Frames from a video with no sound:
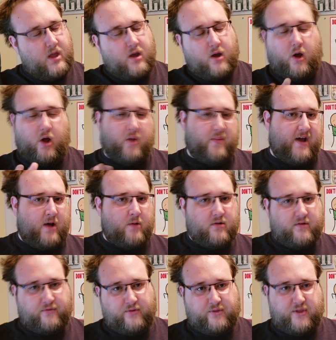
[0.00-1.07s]

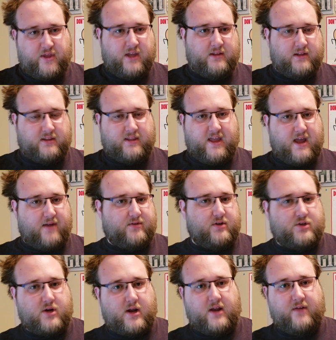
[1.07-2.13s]
all-powerful thing that they have to
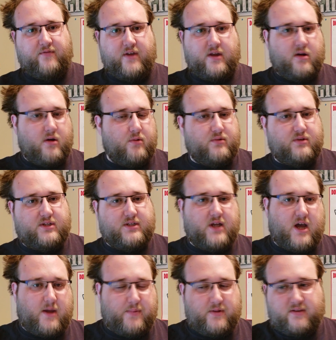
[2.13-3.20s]
try and figure out and
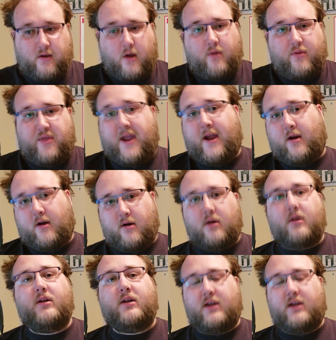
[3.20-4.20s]
stop. It's all there.